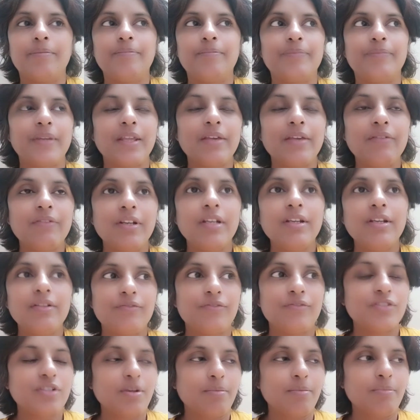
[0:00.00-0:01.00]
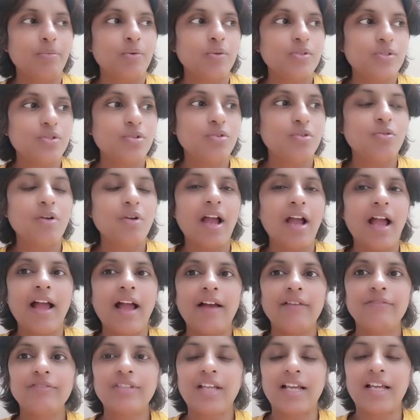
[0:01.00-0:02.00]
Even if suppose you
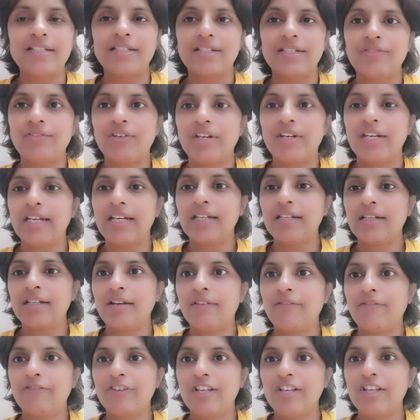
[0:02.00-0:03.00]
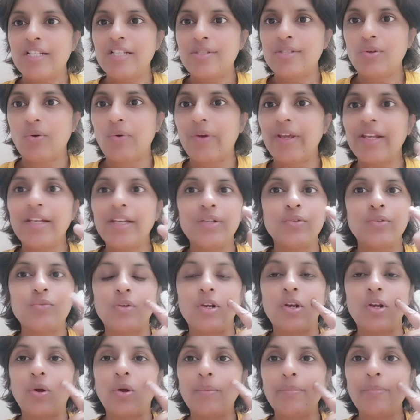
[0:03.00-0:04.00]
have that ingredient in a face oil, it will
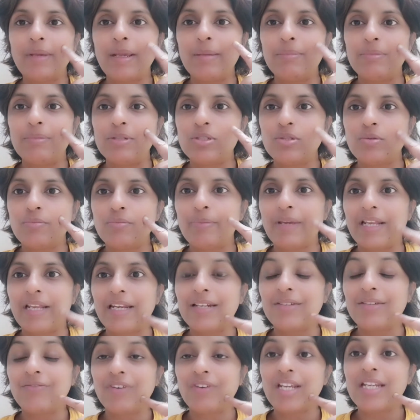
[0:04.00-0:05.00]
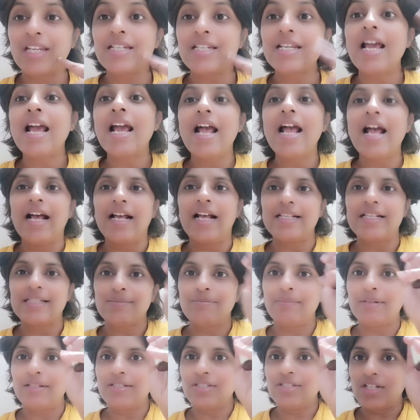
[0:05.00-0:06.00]
not be able to penetrate as
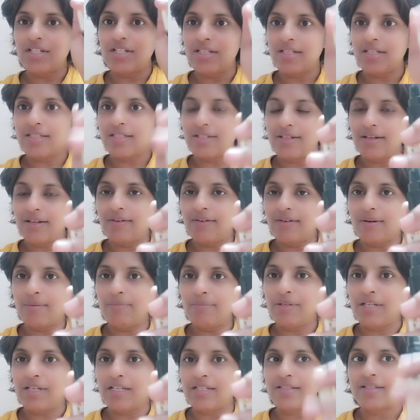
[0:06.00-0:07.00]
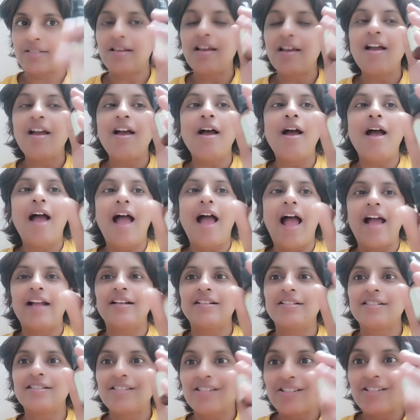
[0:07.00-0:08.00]
much as a serum does.
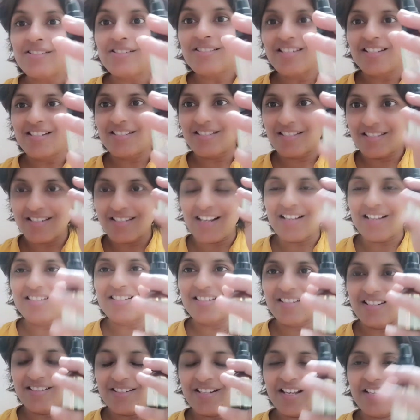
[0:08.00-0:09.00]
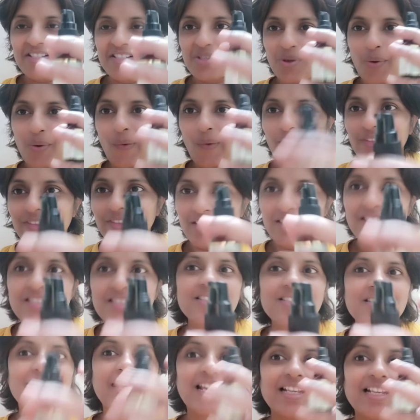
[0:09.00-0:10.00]
And since it does all
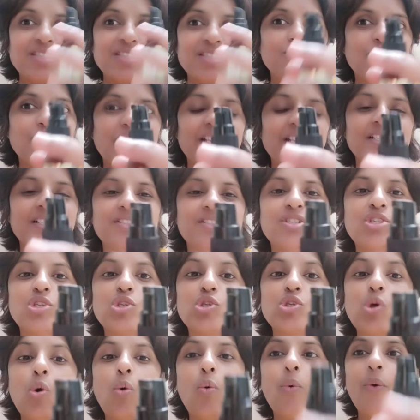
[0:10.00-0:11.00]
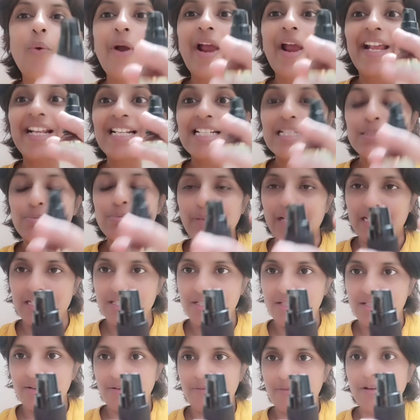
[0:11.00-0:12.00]
this, that's why it's so
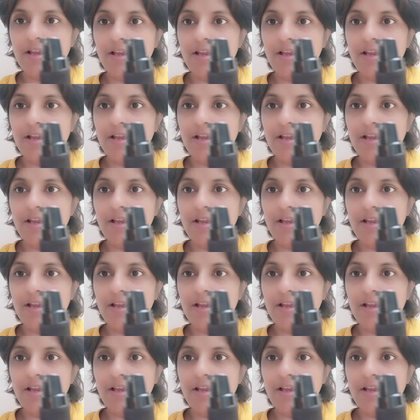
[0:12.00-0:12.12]
expensive.